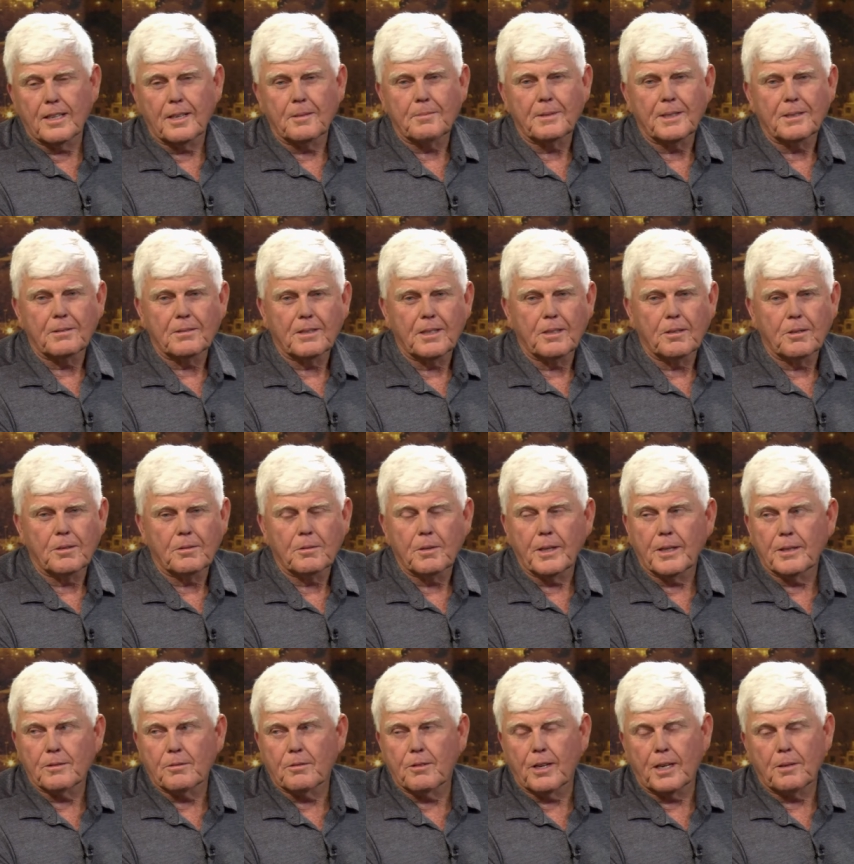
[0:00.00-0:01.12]
I mean, you, know,
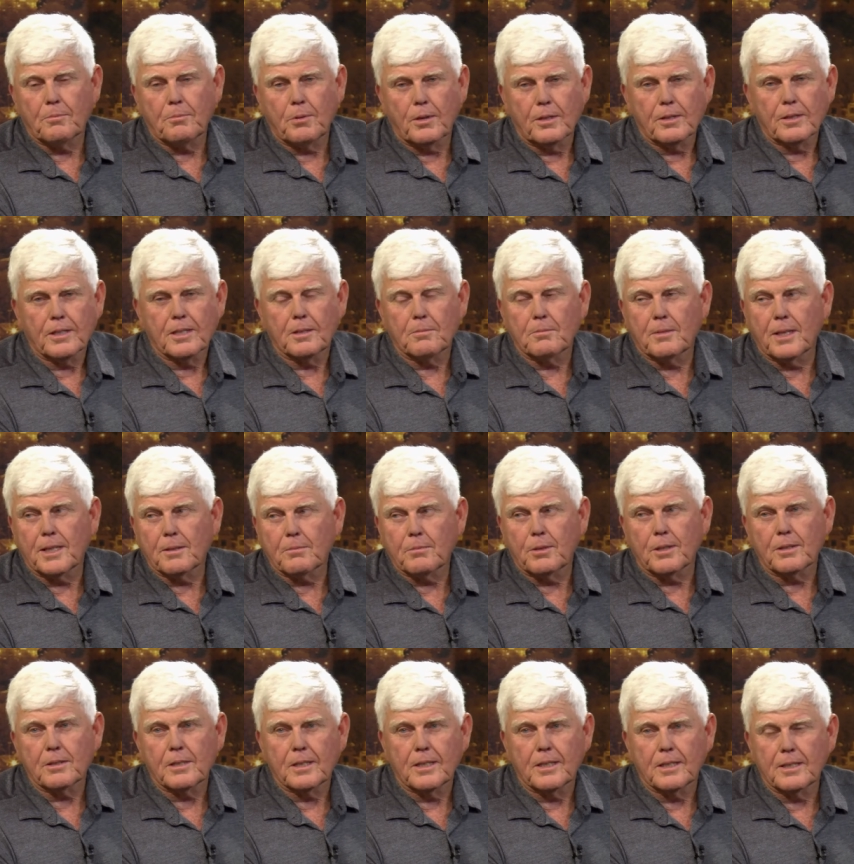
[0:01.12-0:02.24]
you had Graeme Pollock and Mike
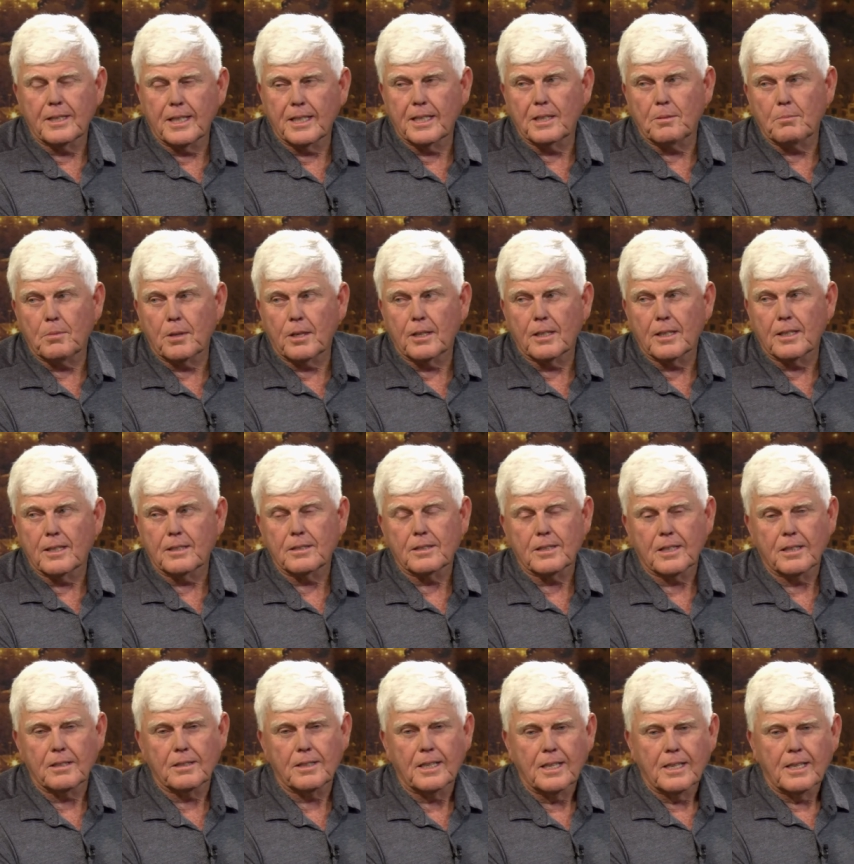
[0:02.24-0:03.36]
Procter and Eddie Barlow.
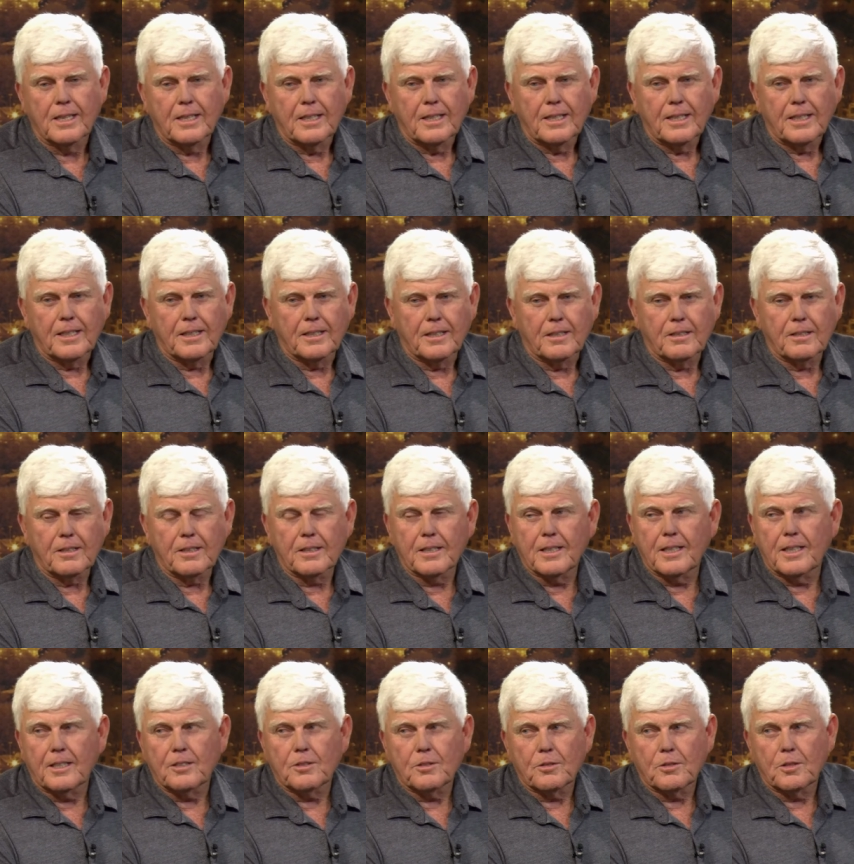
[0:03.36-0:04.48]
So, you know, a lot of
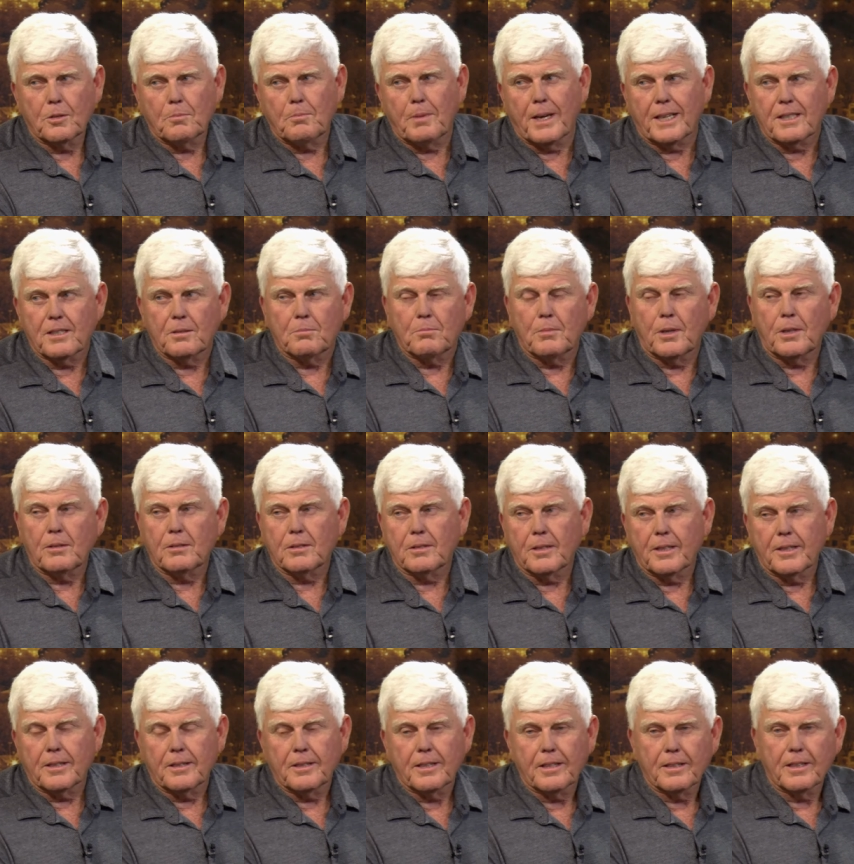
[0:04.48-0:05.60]
guys who could bat and bowl.
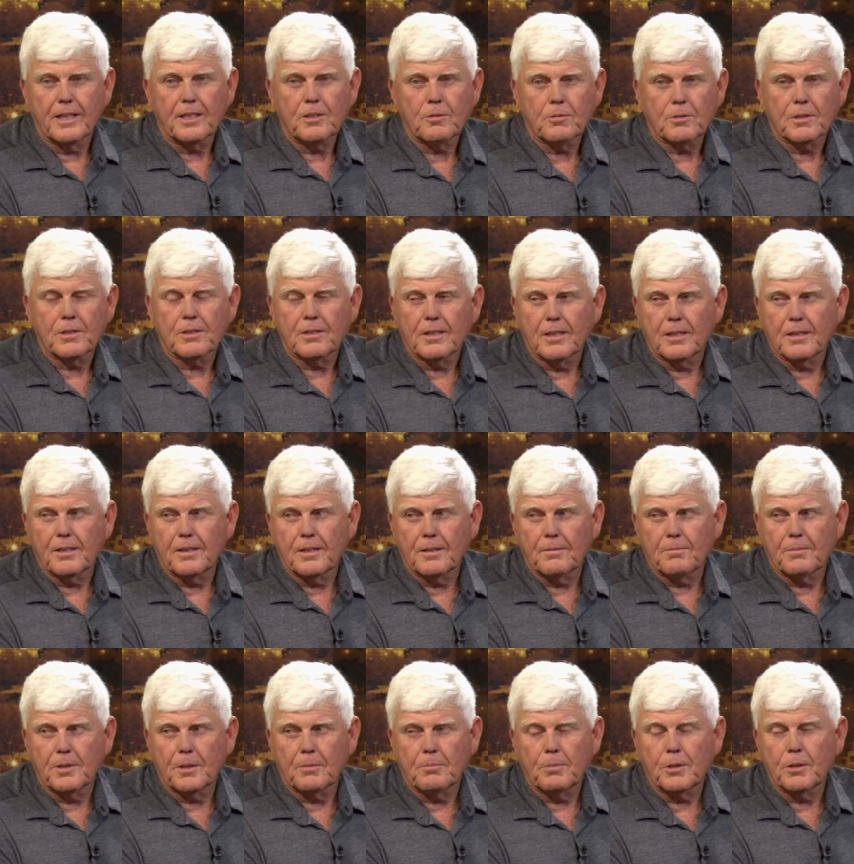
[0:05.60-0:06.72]
And I think that was the,
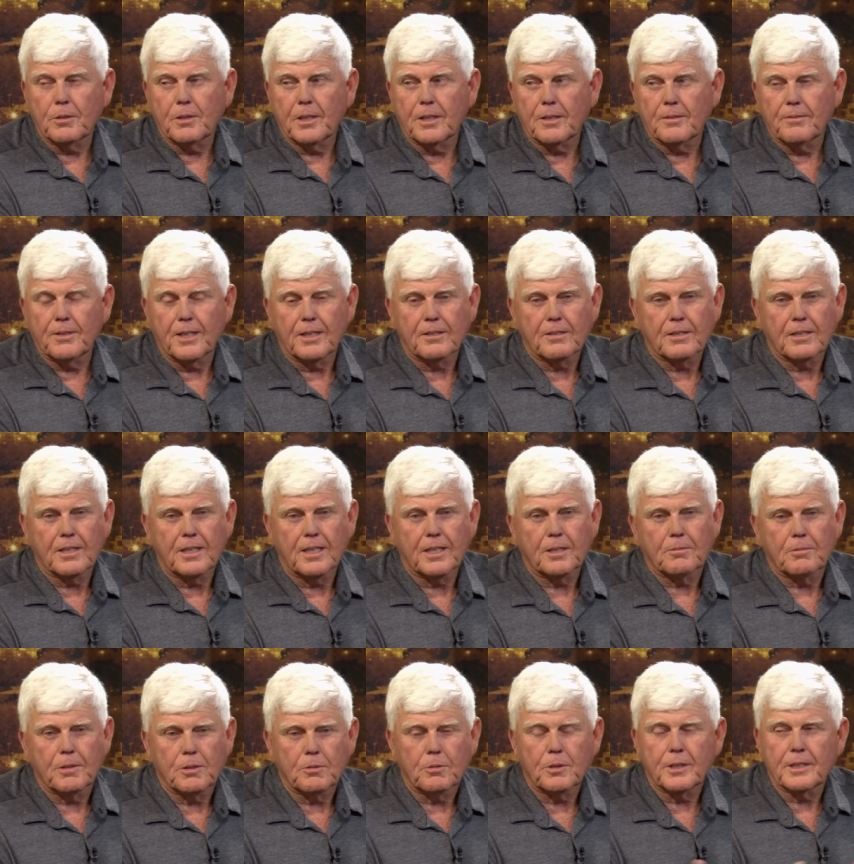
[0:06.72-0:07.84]
the, the beauty of that
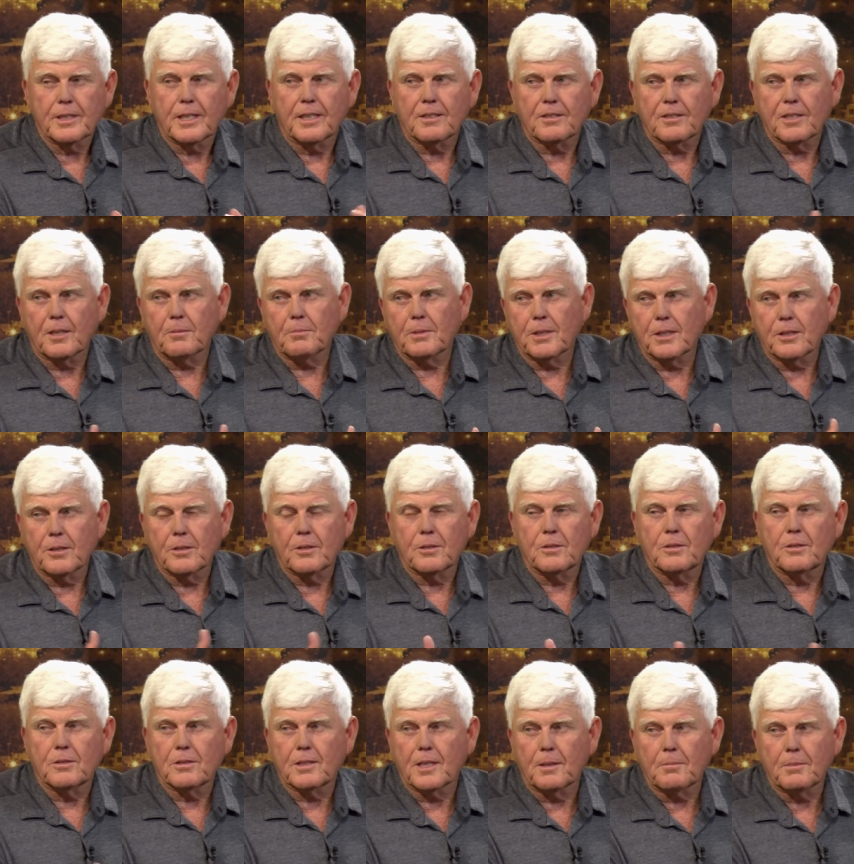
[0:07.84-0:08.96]
side. We always had somebody who
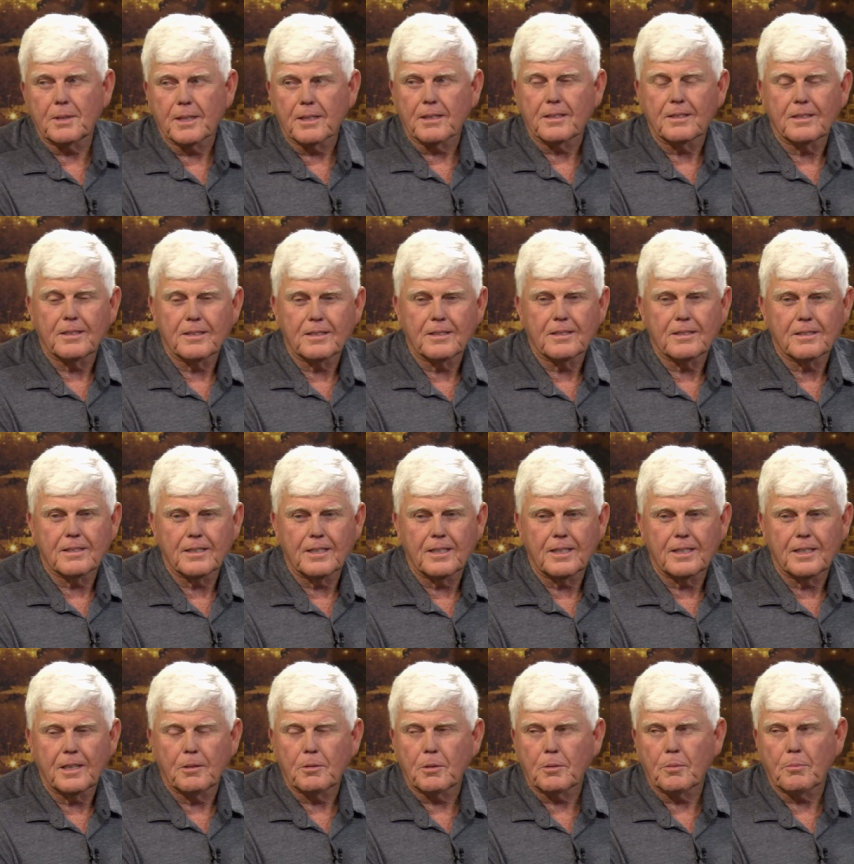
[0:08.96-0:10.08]
could do something, and that,
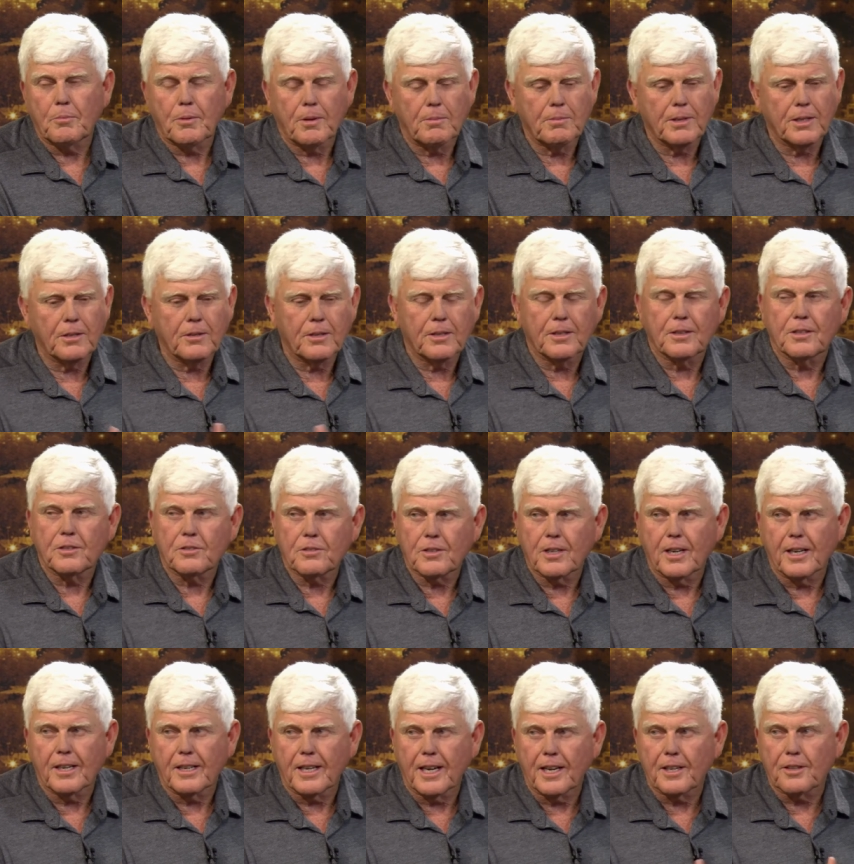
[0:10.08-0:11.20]
uh, they would probably got in the
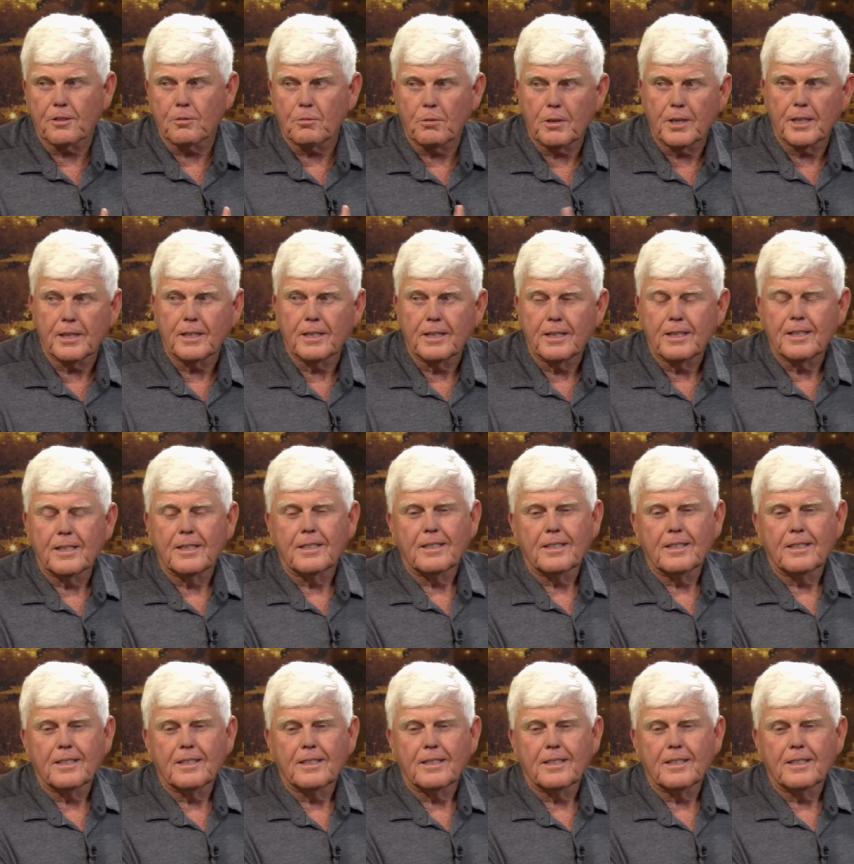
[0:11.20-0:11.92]
side either way.